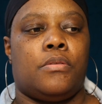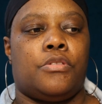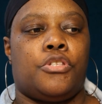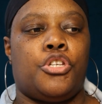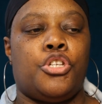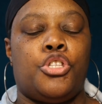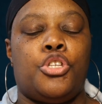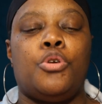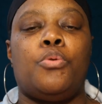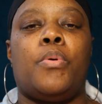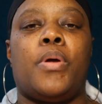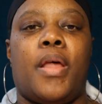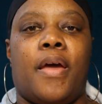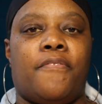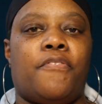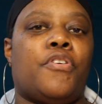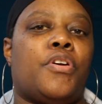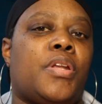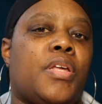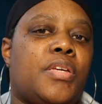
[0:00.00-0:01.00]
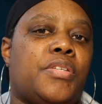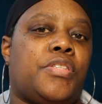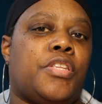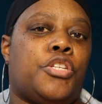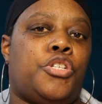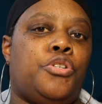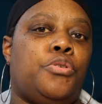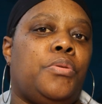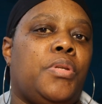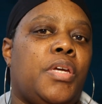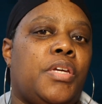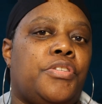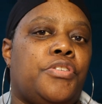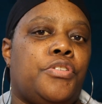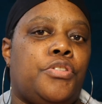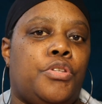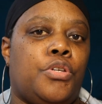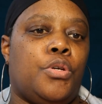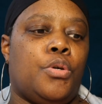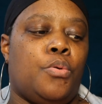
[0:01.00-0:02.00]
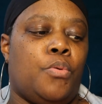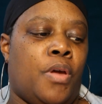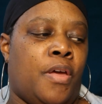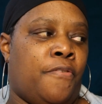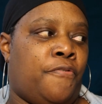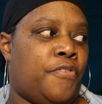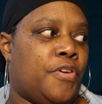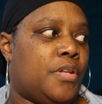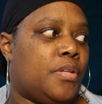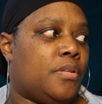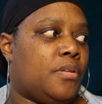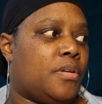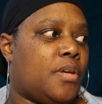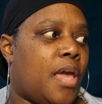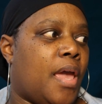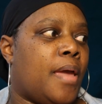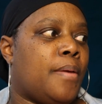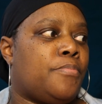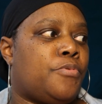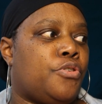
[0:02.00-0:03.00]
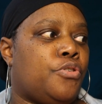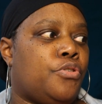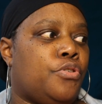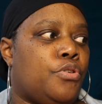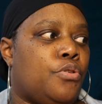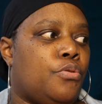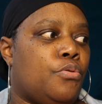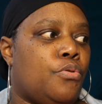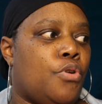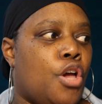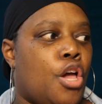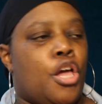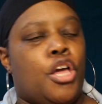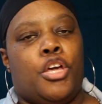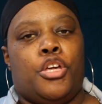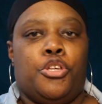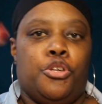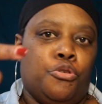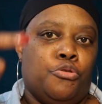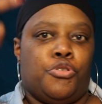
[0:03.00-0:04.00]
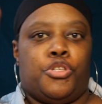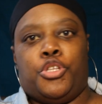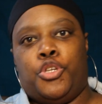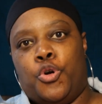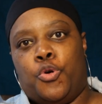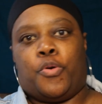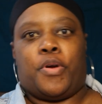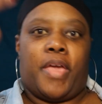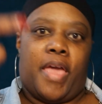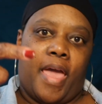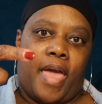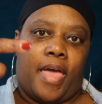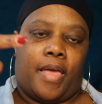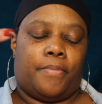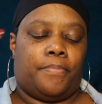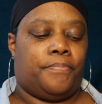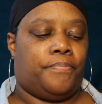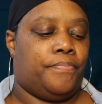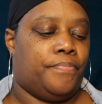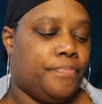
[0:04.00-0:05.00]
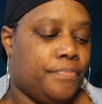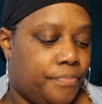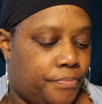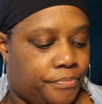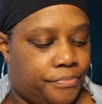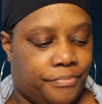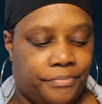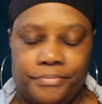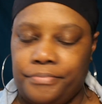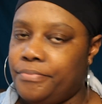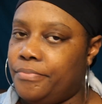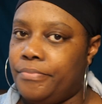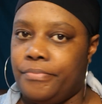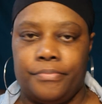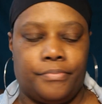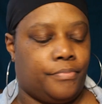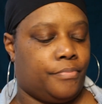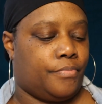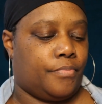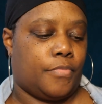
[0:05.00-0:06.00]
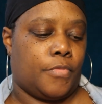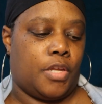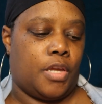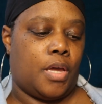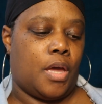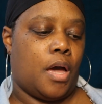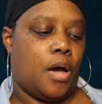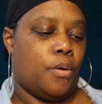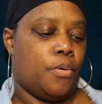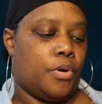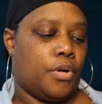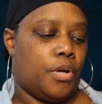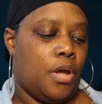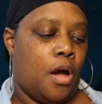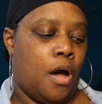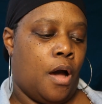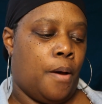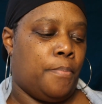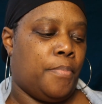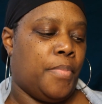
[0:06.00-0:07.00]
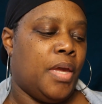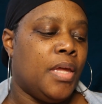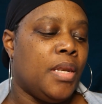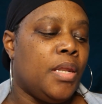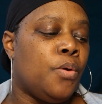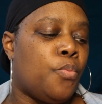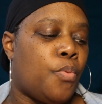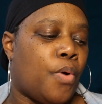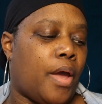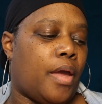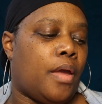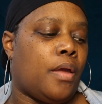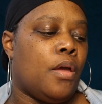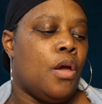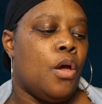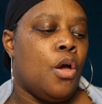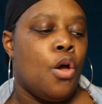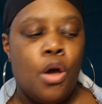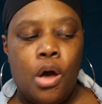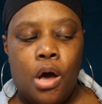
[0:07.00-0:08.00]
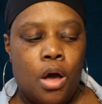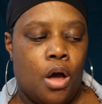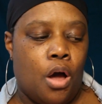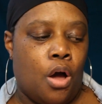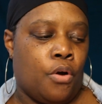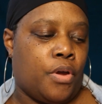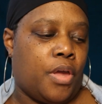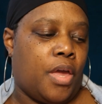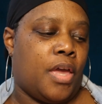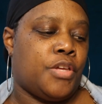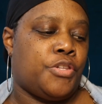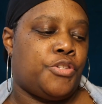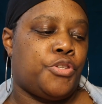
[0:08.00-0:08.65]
to do whatever it is that you need to do if it came to you using your gat. Coward. Anyway, okay,